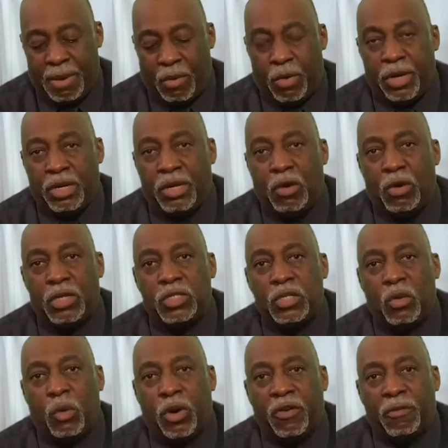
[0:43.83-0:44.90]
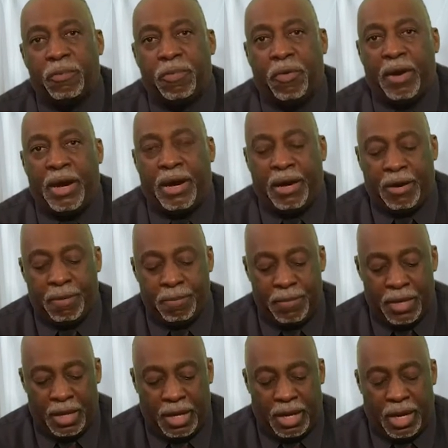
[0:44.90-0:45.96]
I want to go into a word of prayer
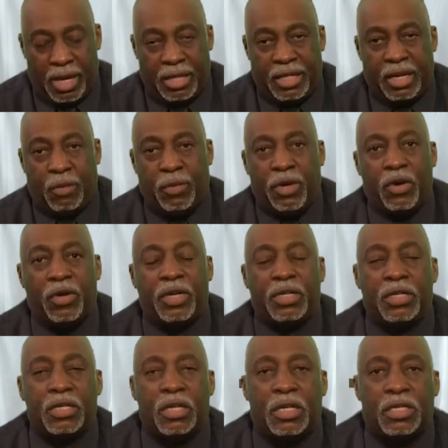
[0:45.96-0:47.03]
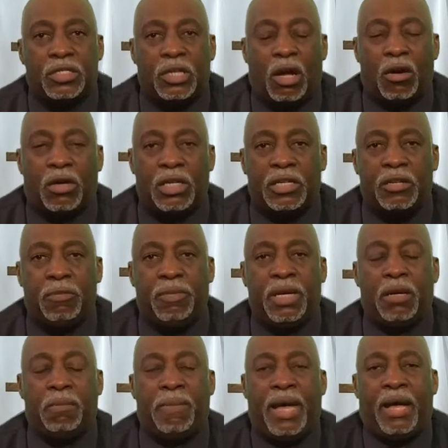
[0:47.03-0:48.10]
and then we're going to uh, talk a little
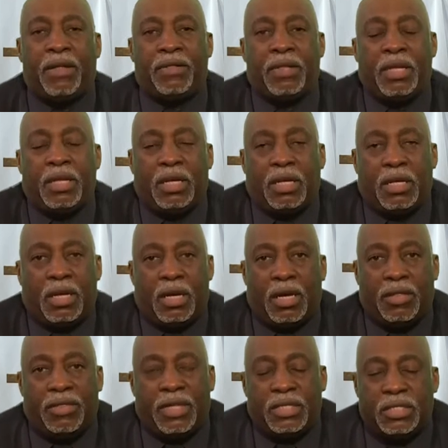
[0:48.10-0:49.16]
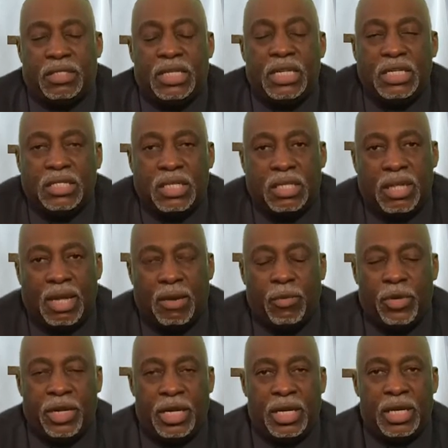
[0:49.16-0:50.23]
bit about uh, this season that
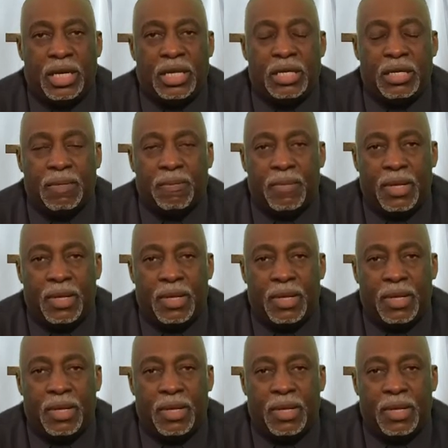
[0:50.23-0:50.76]
we're in